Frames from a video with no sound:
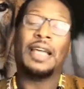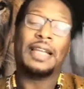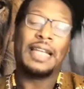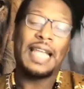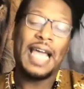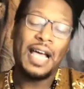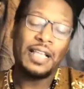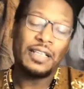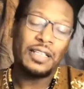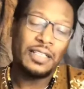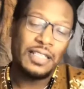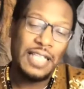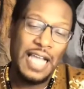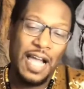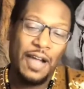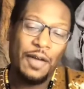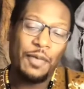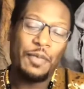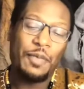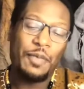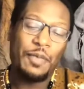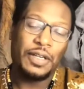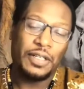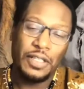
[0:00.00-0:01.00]
Now's the
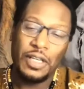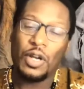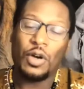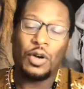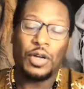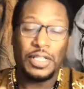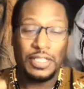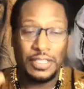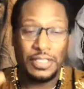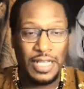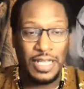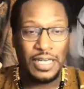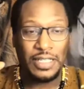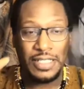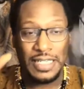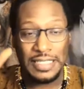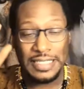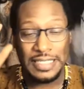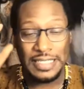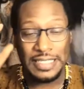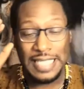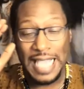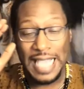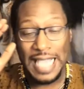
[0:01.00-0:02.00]
time for me, instead of
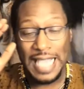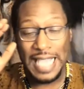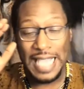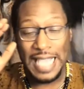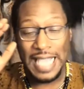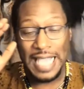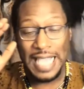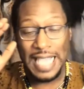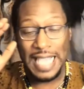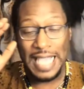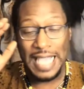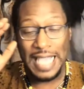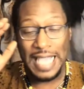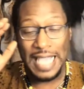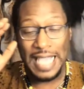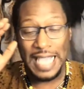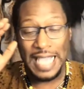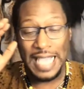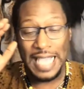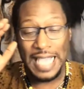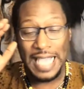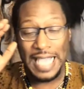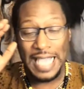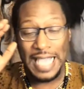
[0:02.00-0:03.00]
just out of sight, out
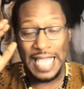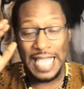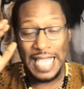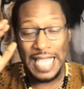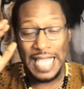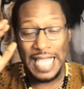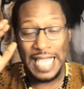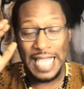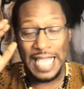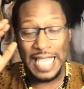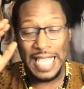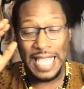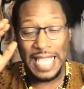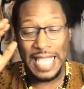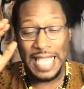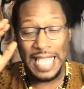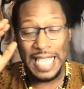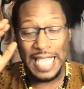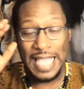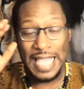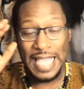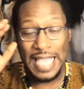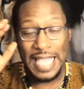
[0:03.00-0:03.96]
of mind, many of us do.